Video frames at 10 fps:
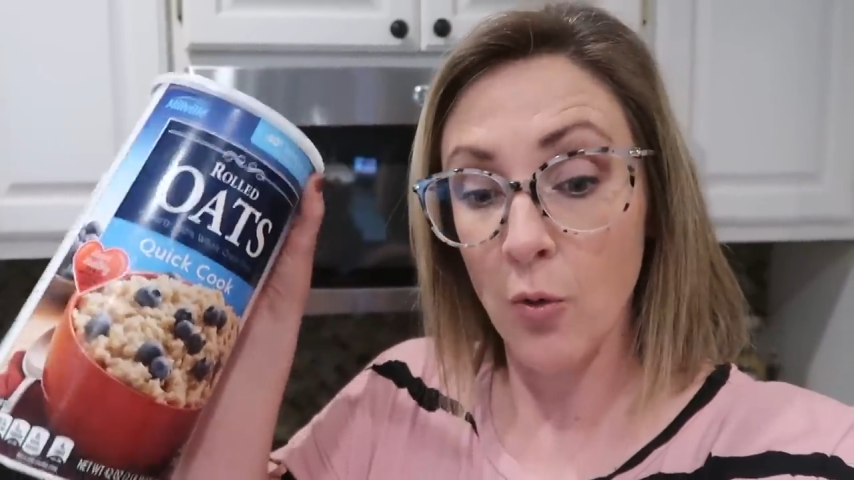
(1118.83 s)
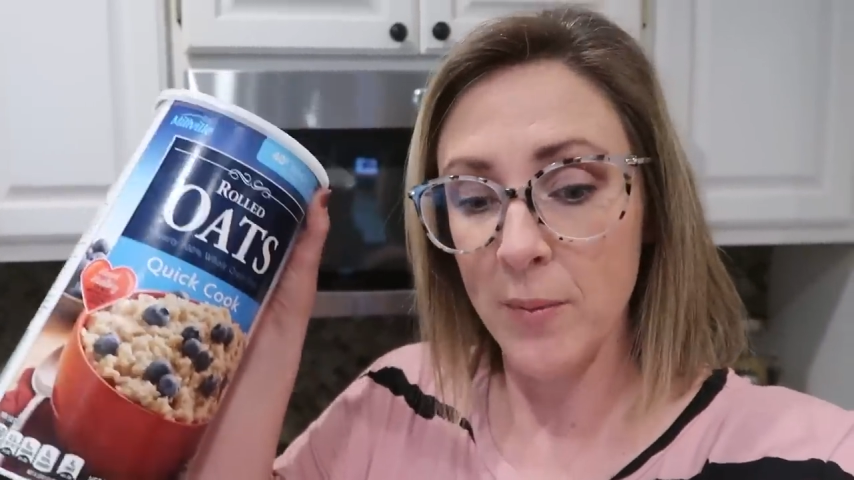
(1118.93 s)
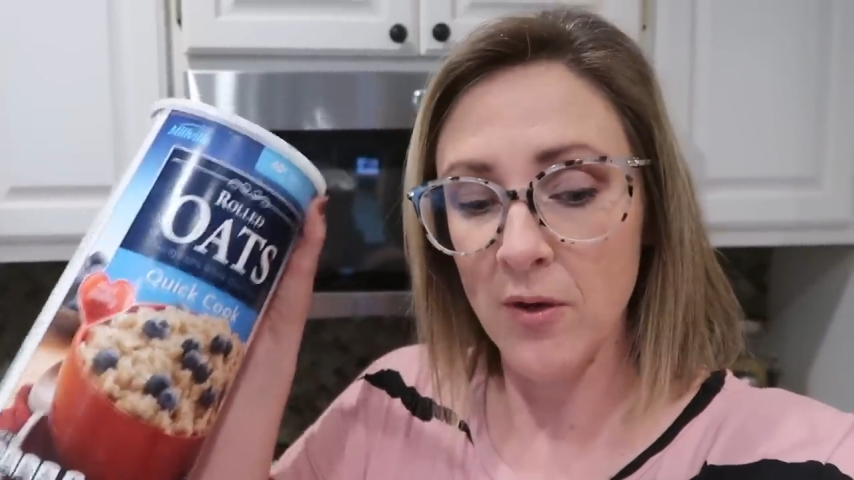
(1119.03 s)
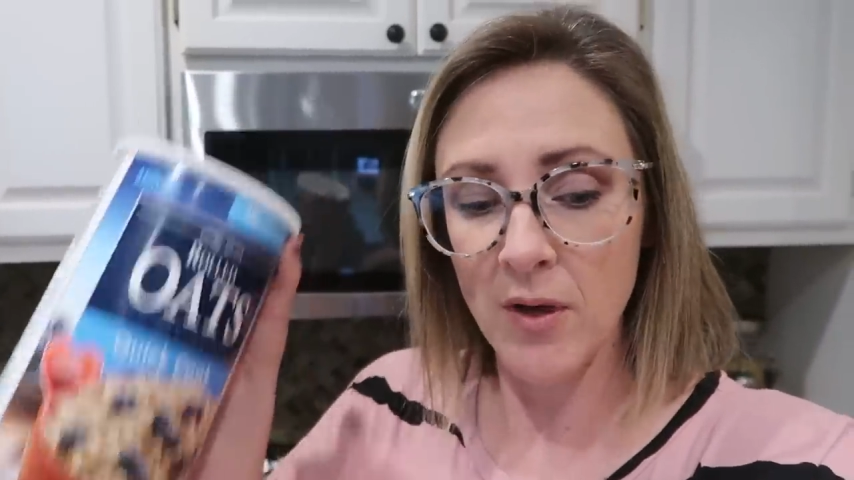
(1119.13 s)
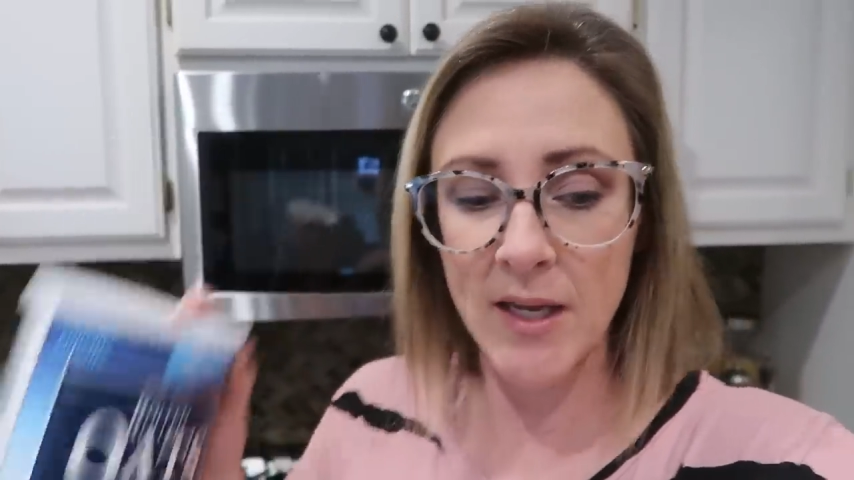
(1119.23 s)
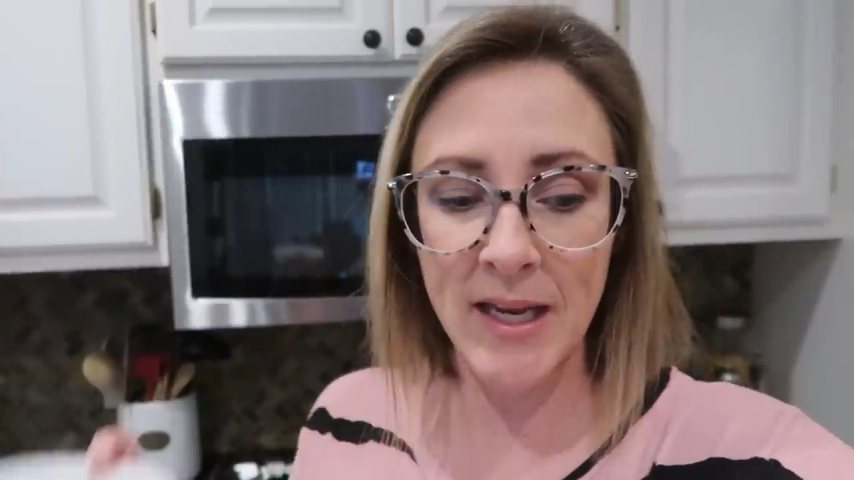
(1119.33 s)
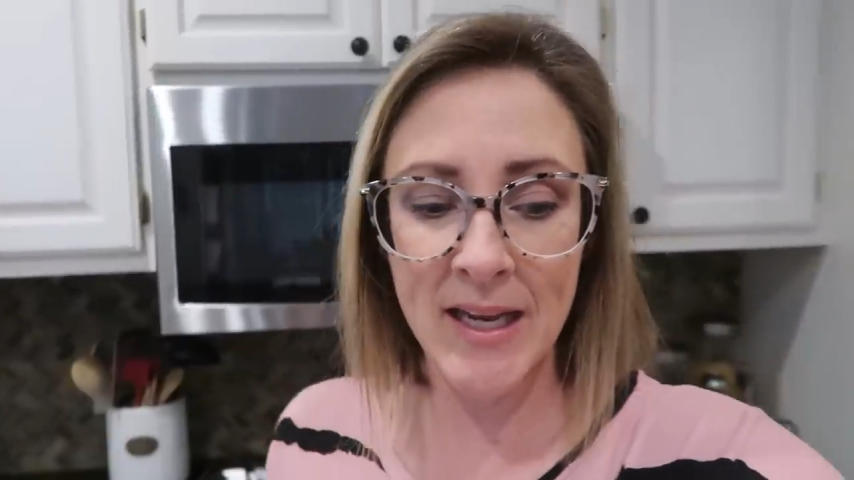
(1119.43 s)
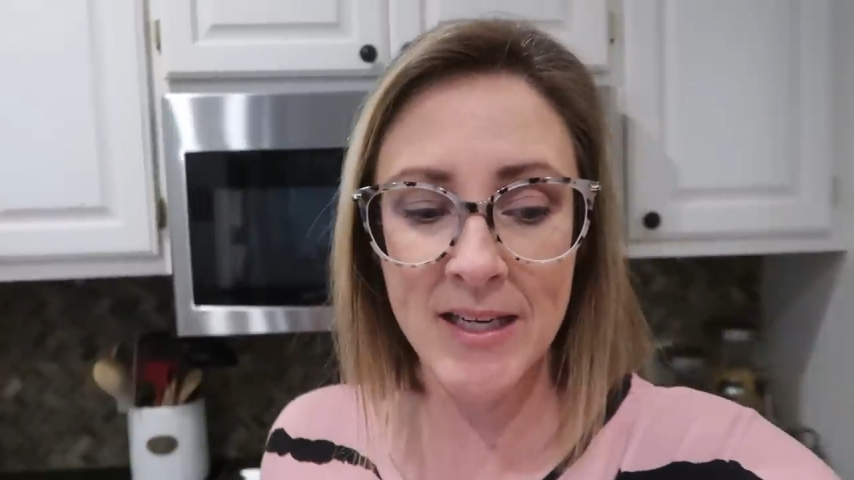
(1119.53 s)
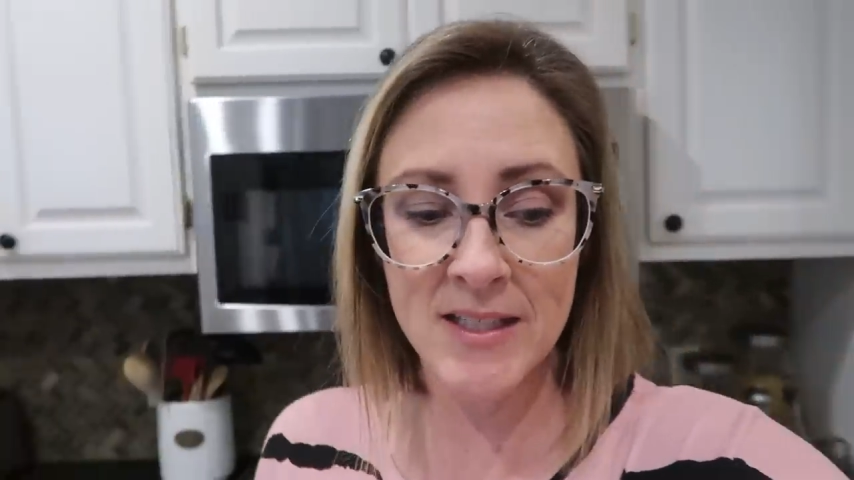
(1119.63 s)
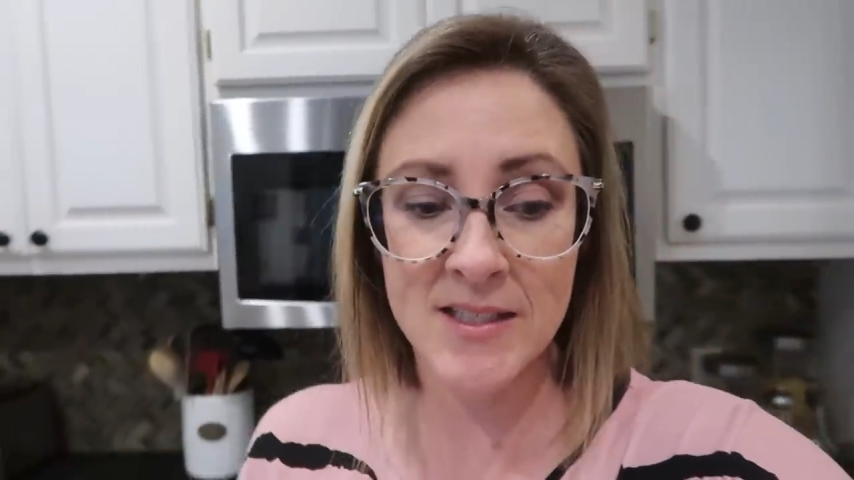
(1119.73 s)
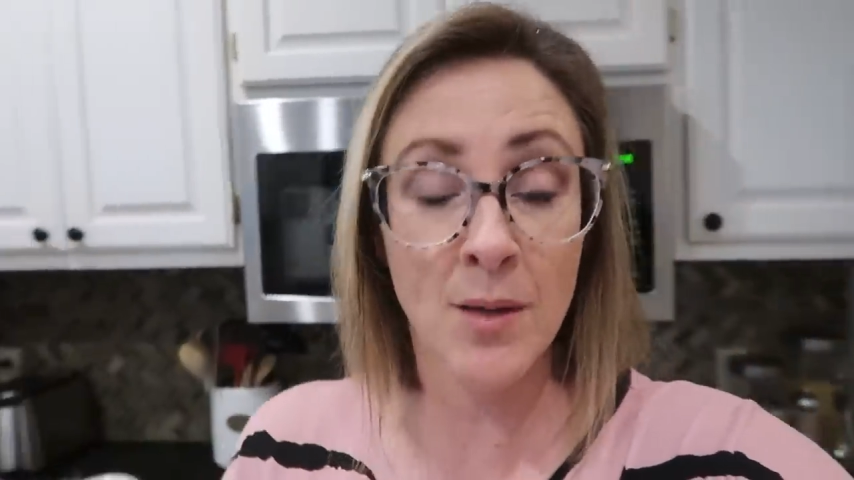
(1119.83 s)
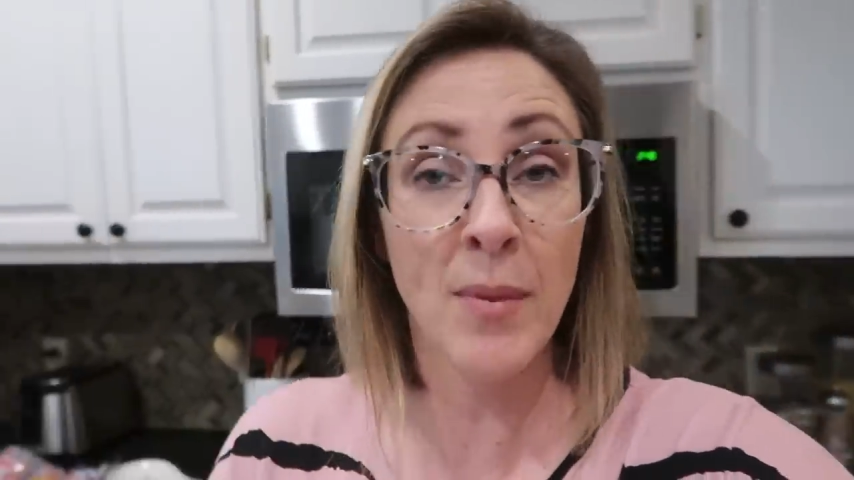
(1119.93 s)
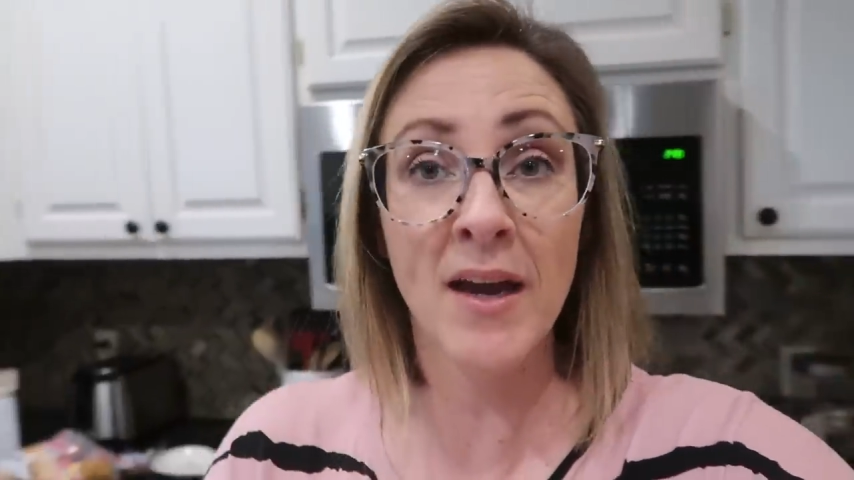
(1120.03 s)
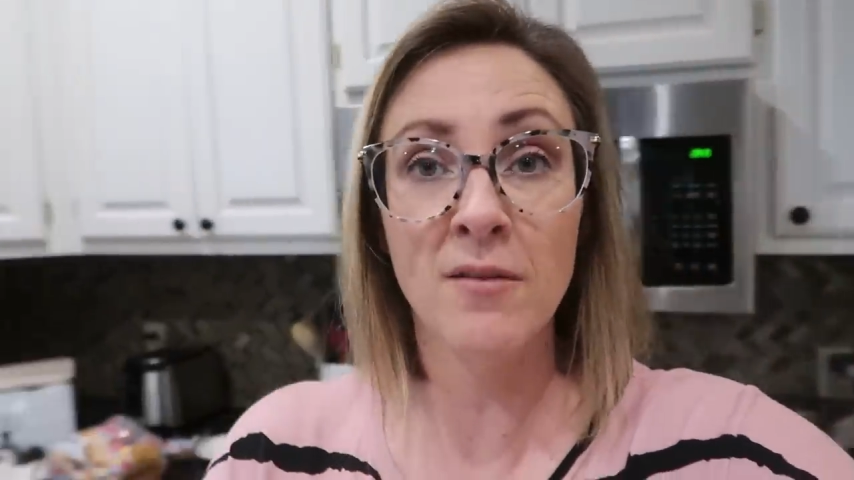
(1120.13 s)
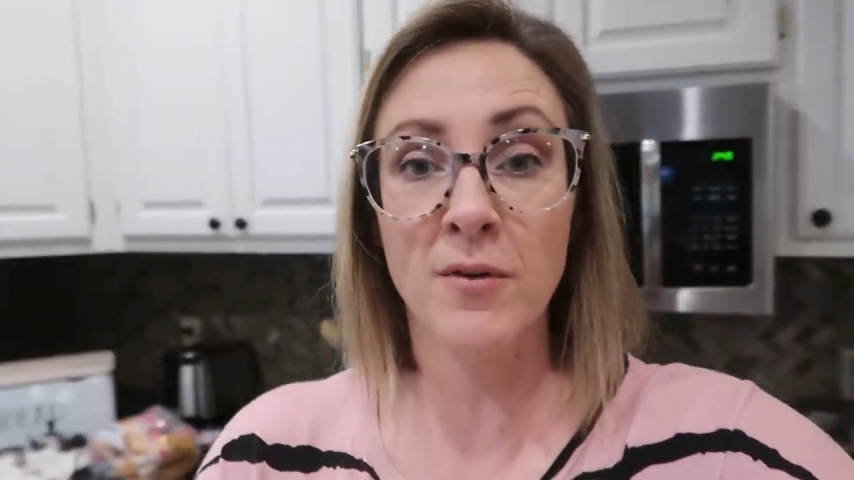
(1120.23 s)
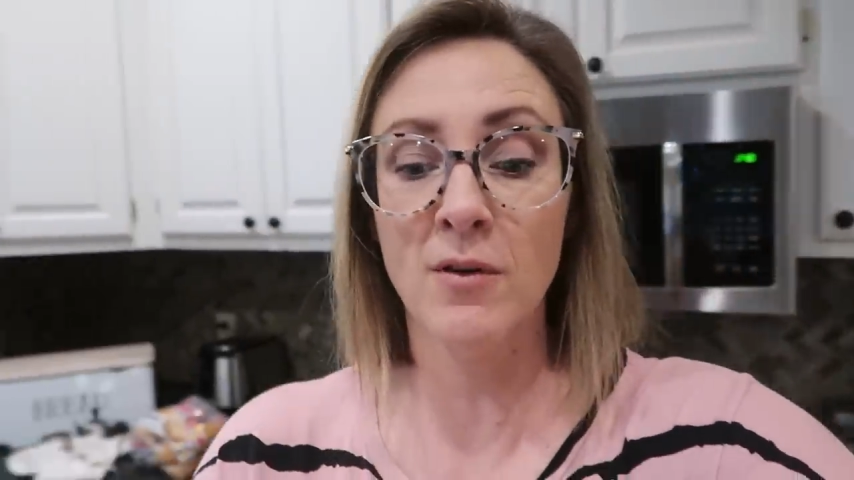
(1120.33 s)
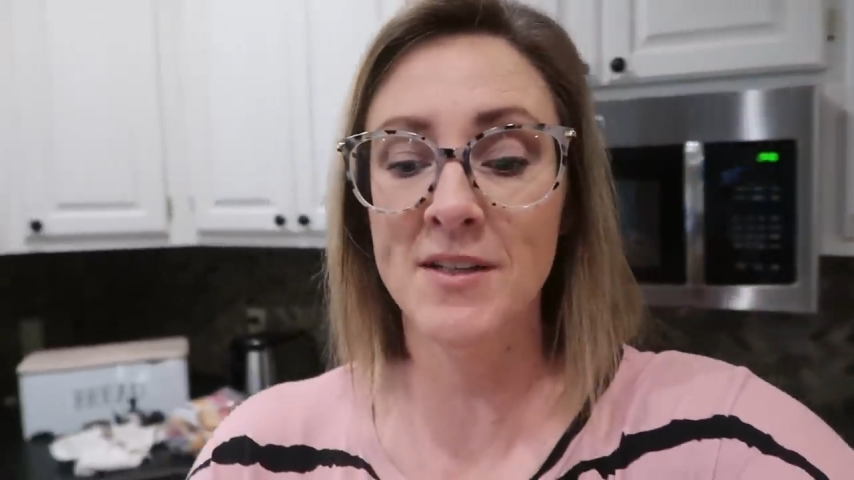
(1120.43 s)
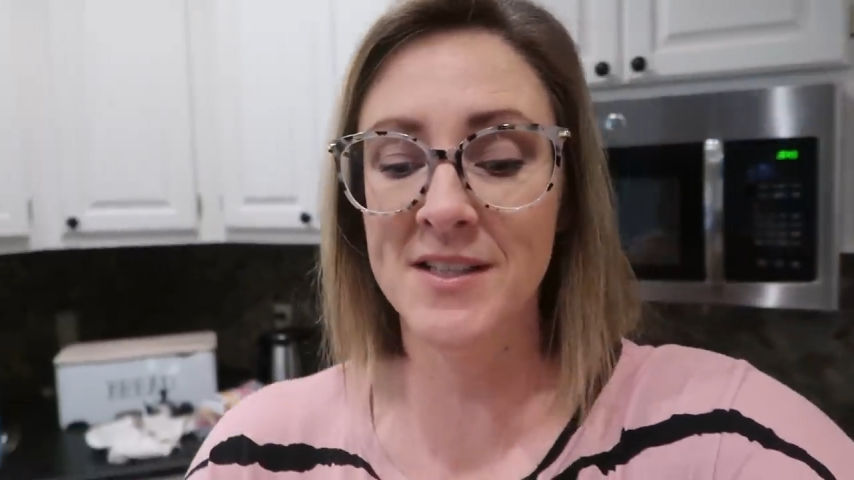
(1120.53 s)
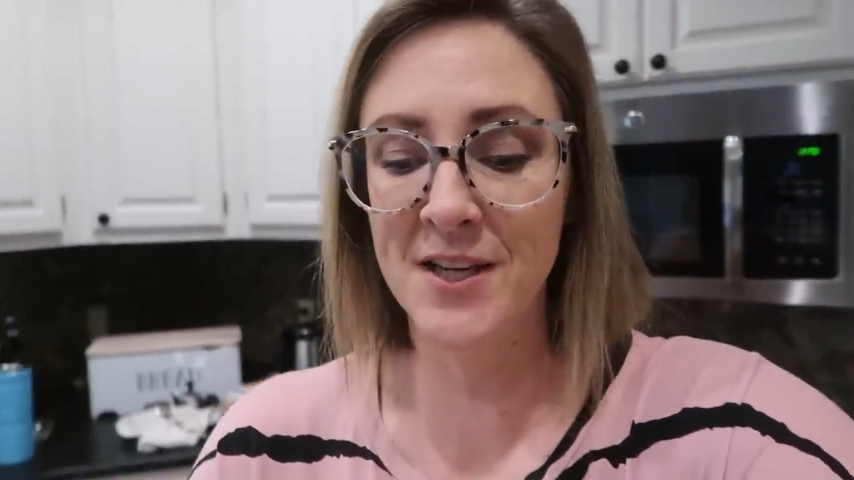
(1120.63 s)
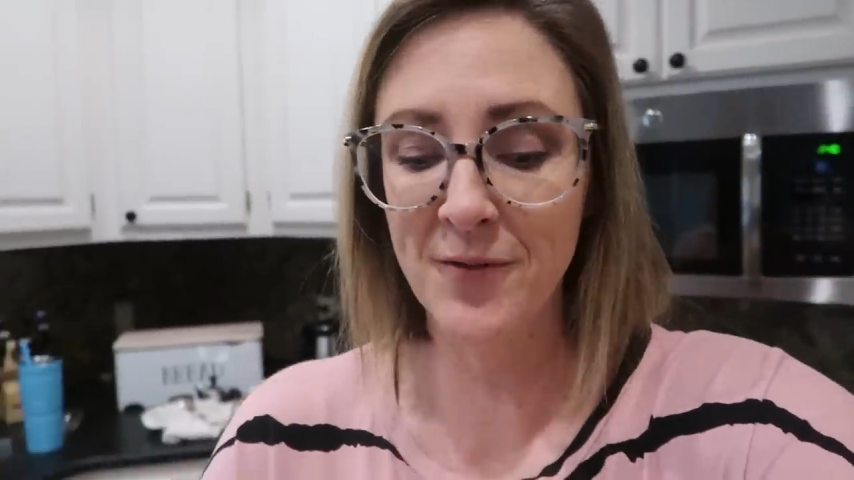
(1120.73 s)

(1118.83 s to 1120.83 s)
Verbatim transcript: oatmeal on hand because I buy it for lots of